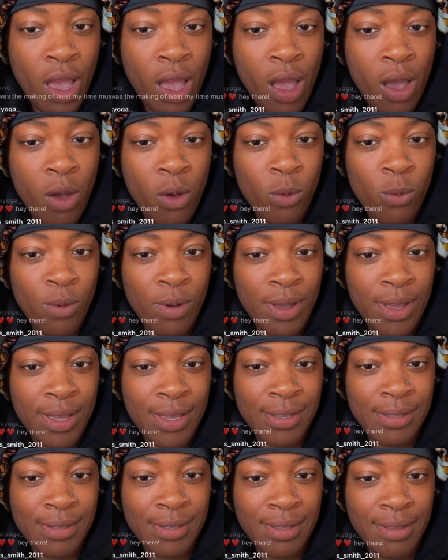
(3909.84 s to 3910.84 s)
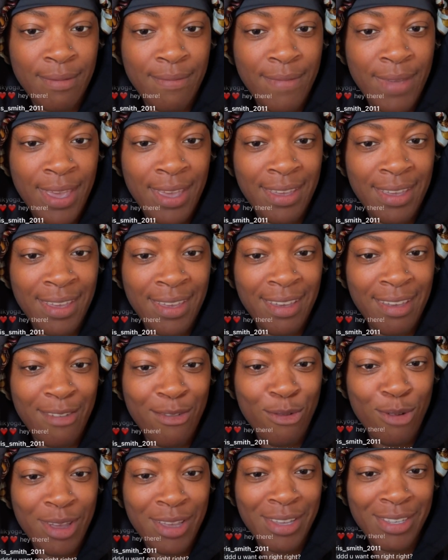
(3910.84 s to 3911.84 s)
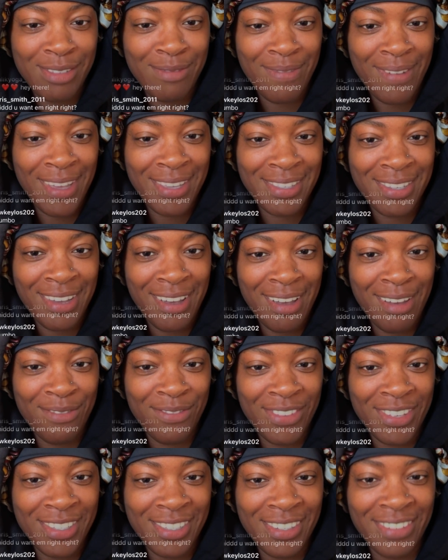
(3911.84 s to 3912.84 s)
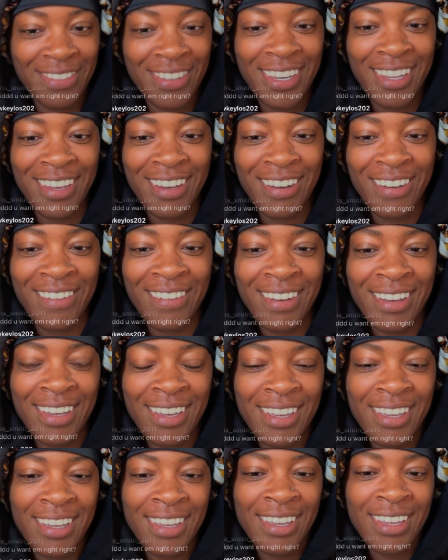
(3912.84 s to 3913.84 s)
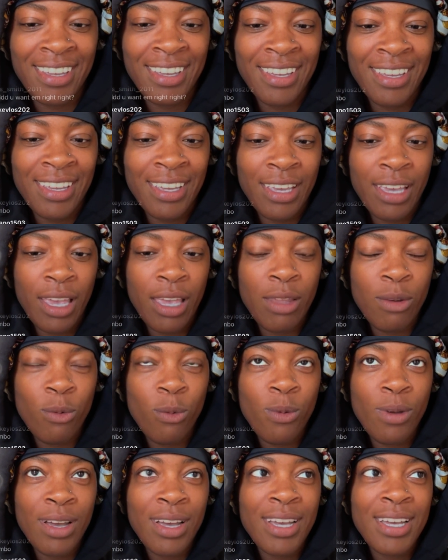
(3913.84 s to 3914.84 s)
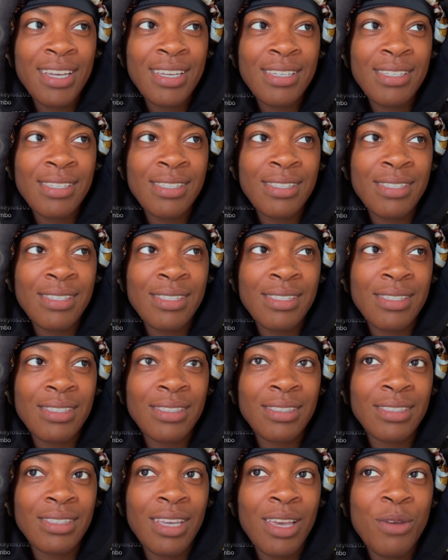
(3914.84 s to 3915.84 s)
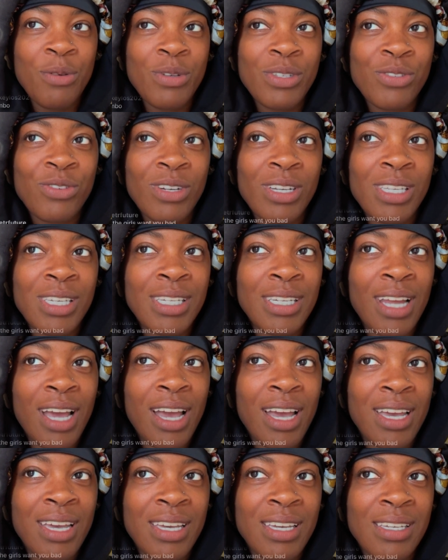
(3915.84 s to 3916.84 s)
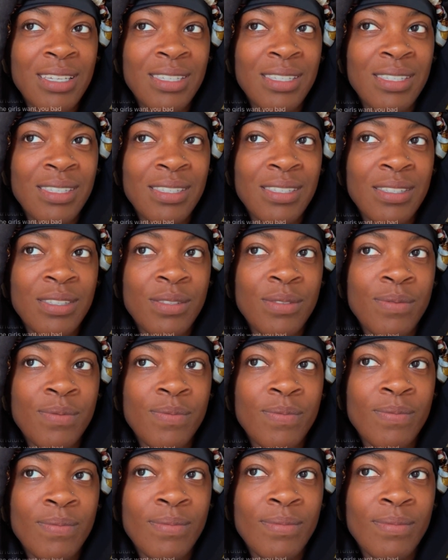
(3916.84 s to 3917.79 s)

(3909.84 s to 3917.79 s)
How was the making of Waste My Time music video? It was it was really nice.